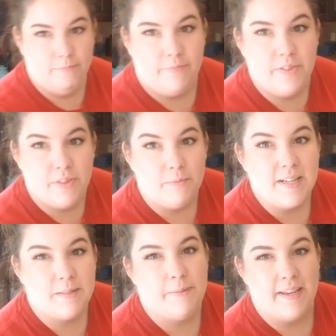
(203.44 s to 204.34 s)
The
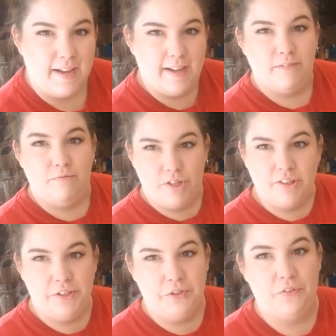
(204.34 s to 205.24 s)
recipe I took
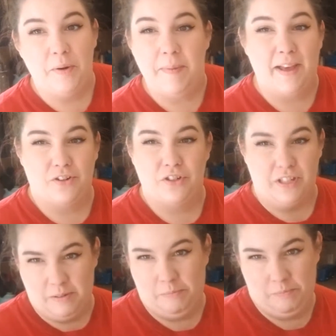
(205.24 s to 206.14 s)
this from,
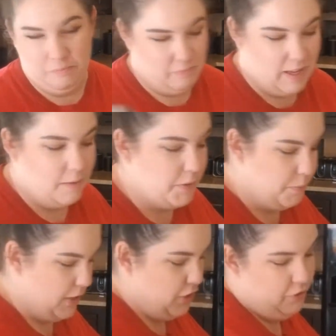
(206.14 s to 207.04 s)
actually, he was
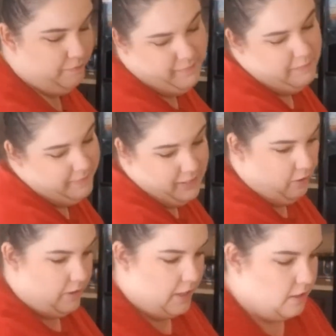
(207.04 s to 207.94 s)
British. Sorry.